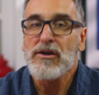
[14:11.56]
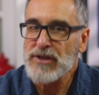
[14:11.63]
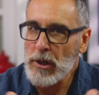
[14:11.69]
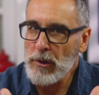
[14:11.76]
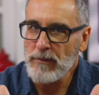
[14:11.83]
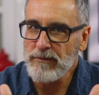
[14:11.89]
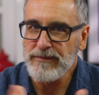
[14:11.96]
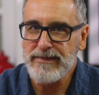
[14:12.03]

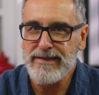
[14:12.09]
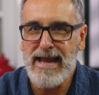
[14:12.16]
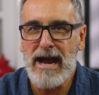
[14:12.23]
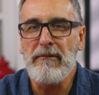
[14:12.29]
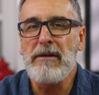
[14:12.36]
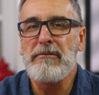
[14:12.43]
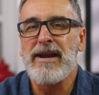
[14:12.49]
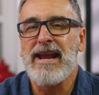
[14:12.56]
So
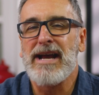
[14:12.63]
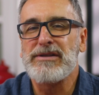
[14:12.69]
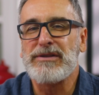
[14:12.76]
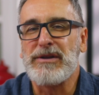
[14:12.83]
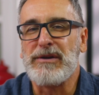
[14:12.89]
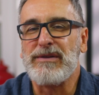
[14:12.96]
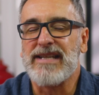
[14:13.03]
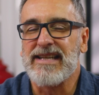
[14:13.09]
now I would
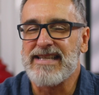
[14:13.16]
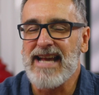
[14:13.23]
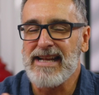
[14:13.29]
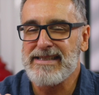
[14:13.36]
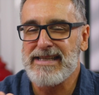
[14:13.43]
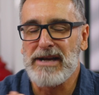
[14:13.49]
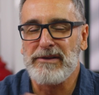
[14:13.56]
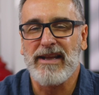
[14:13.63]
ask you, does
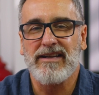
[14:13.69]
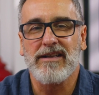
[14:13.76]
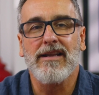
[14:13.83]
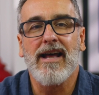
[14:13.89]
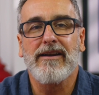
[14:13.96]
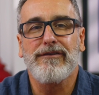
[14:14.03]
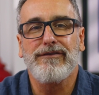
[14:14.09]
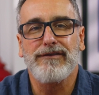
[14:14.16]
that sound like a
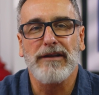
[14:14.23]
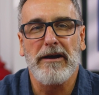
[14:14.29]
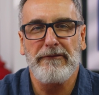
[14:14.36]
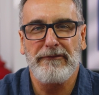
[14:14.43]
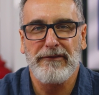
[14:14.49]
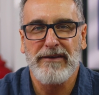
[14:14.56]
lot of fluff?